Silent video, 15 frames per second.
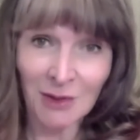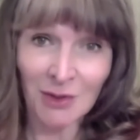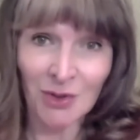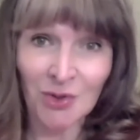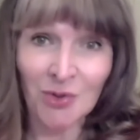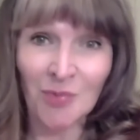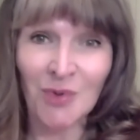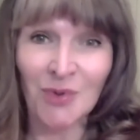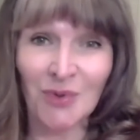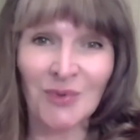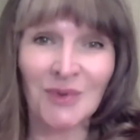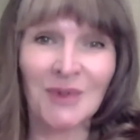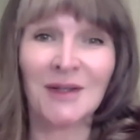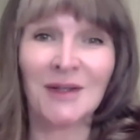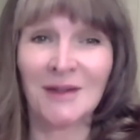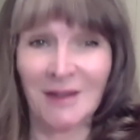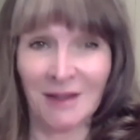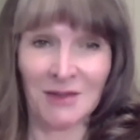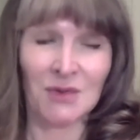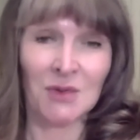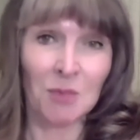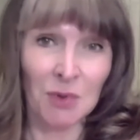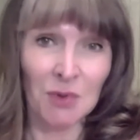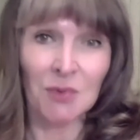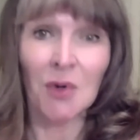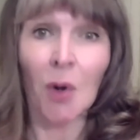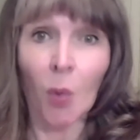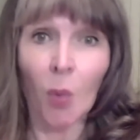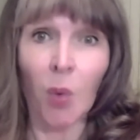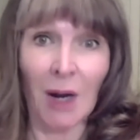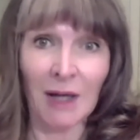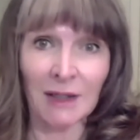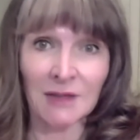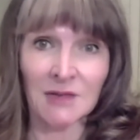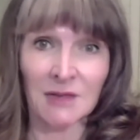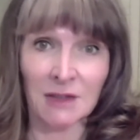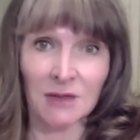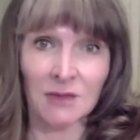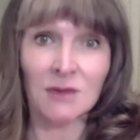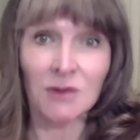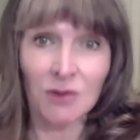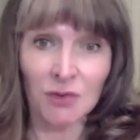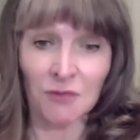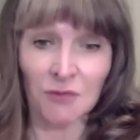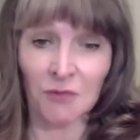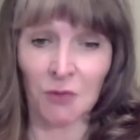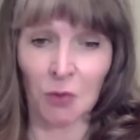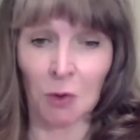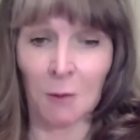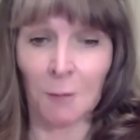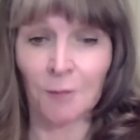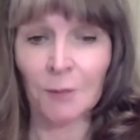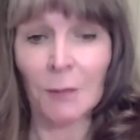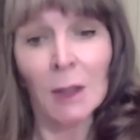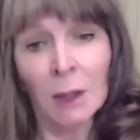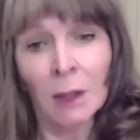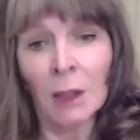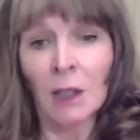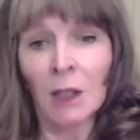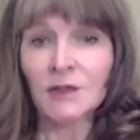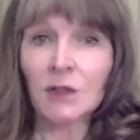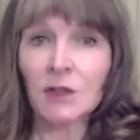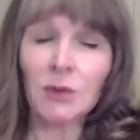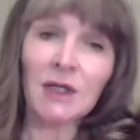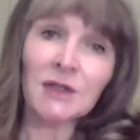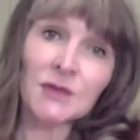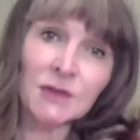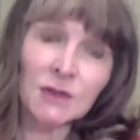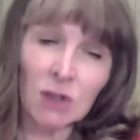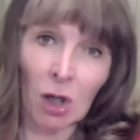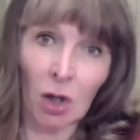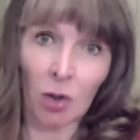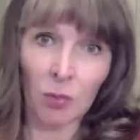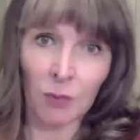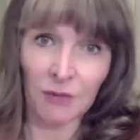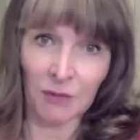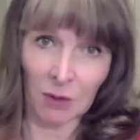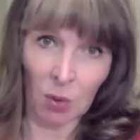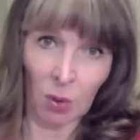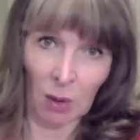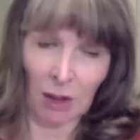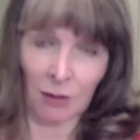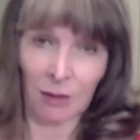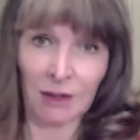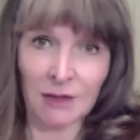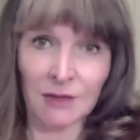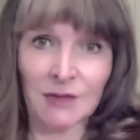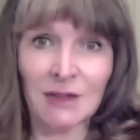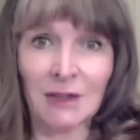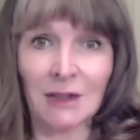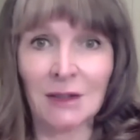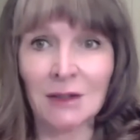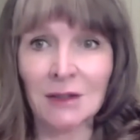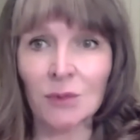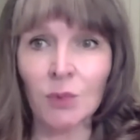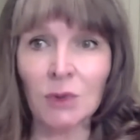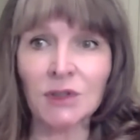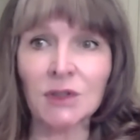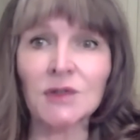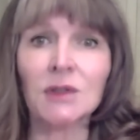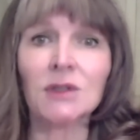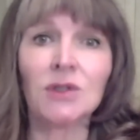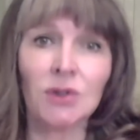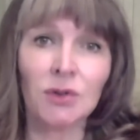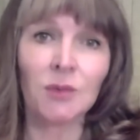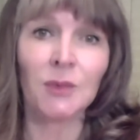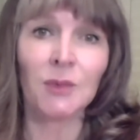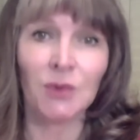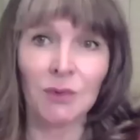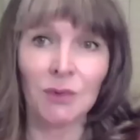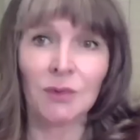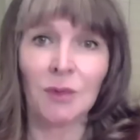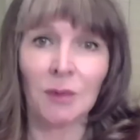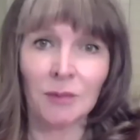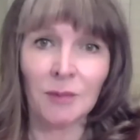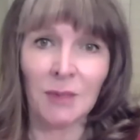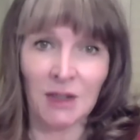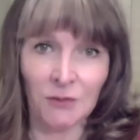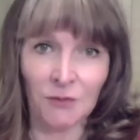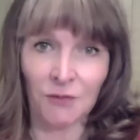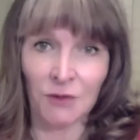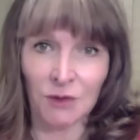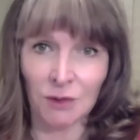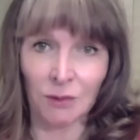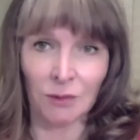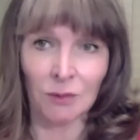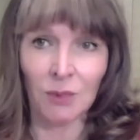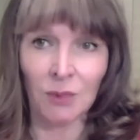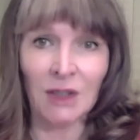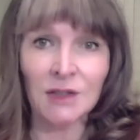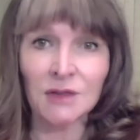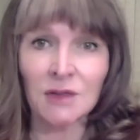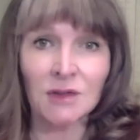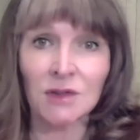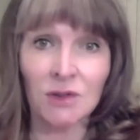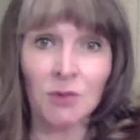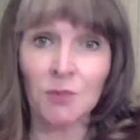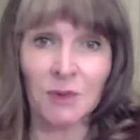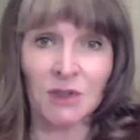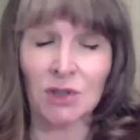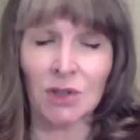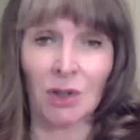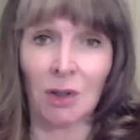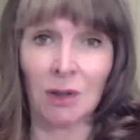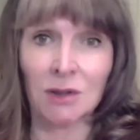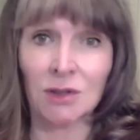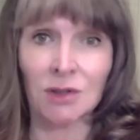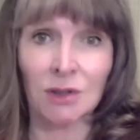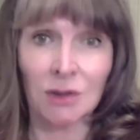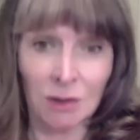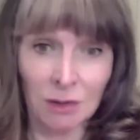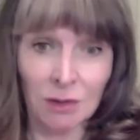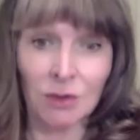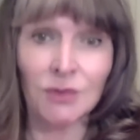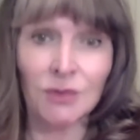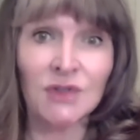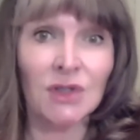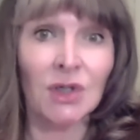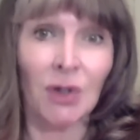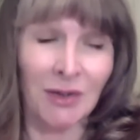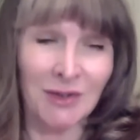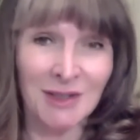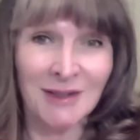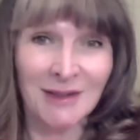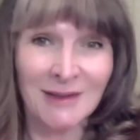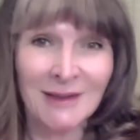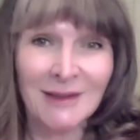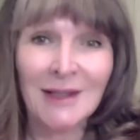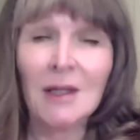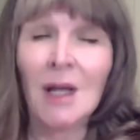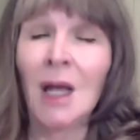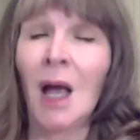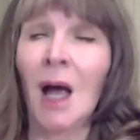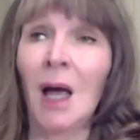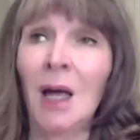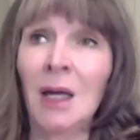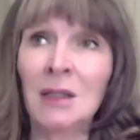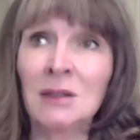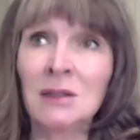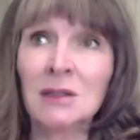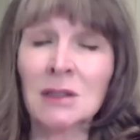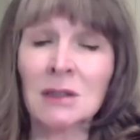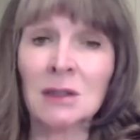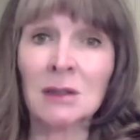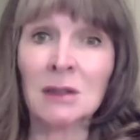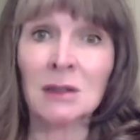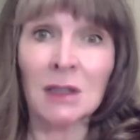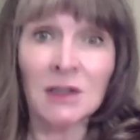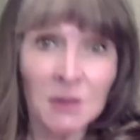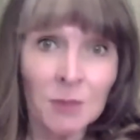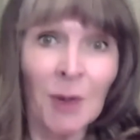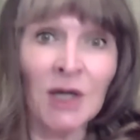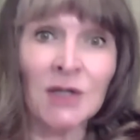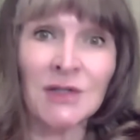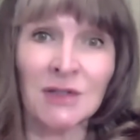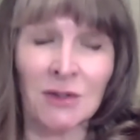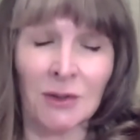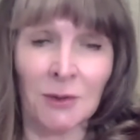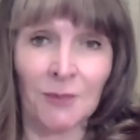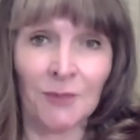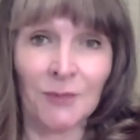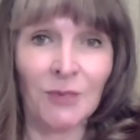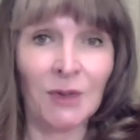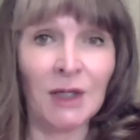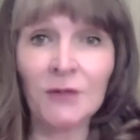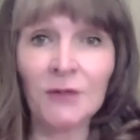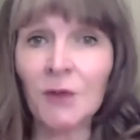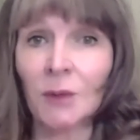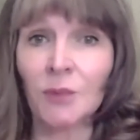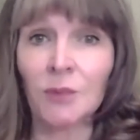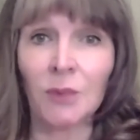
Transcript: new moon, as the moon waxes to full. So let's start with Aquarius. And what does a new moon mean for you? Well, it's a supercharged new start. And it's personal. Whenever